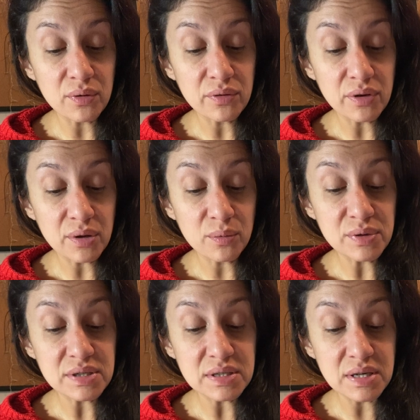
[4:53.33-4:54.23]
there
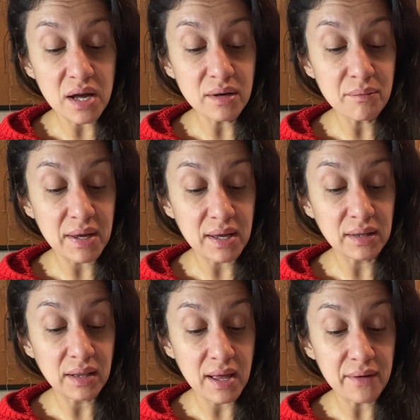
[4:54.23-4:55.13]
was not a man
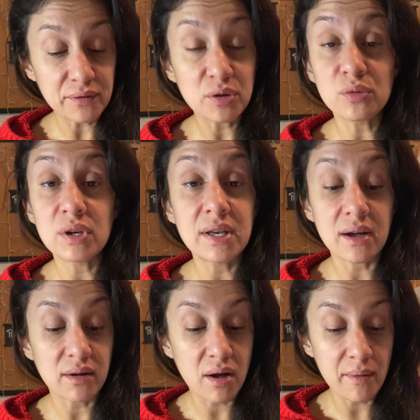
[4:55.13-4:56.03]
left who did
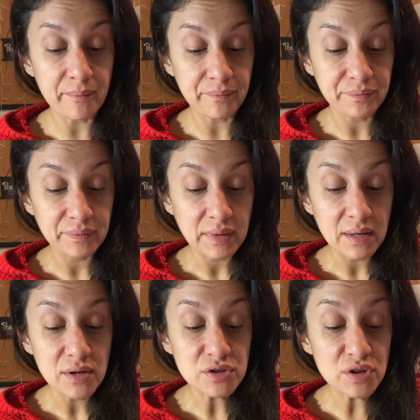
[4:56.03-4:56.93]
not come.
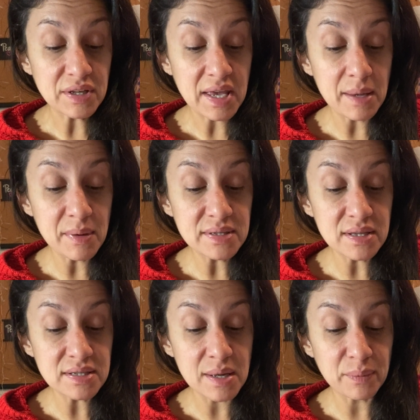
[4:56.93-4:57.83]
So they came into
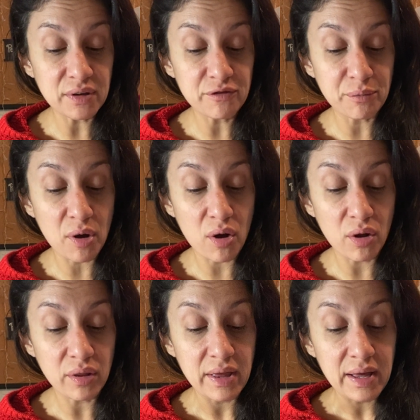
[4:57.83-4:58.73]
the temple of
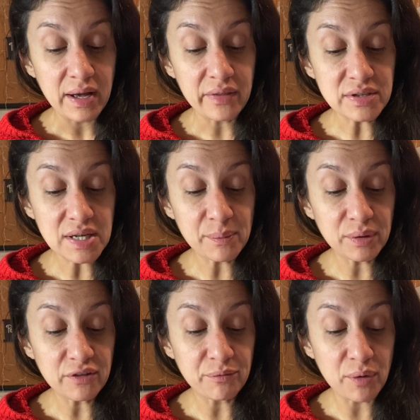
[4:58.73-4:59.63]
Baal, and the
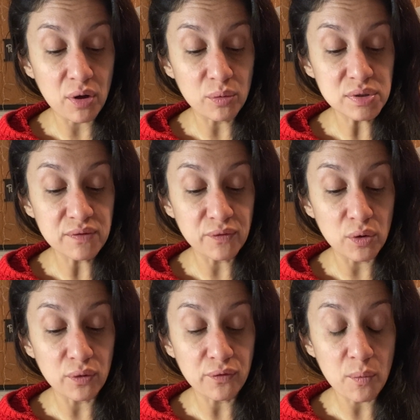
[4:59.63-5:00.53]
temple of Baal was
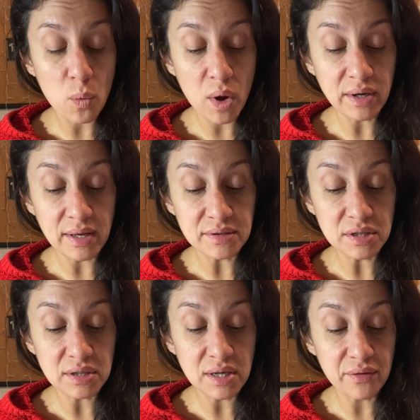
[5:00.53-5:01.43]
full from one end to
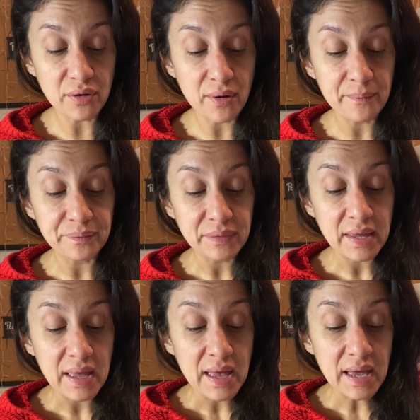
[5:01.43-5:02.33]
the other.
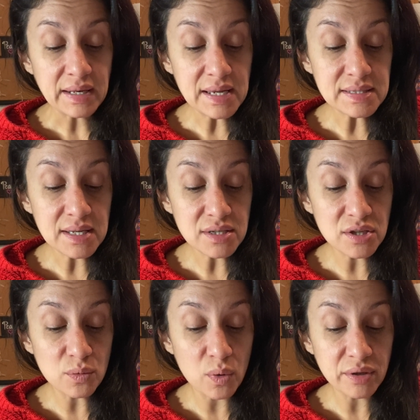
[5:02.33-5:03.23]
And he said to
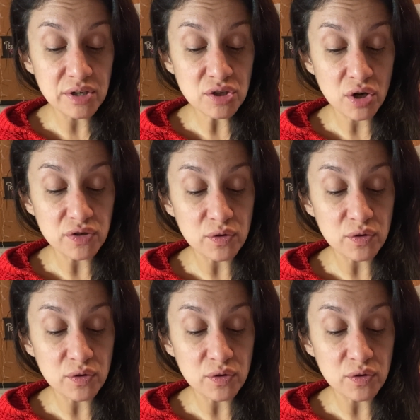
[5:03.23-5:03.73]
the one in charge of the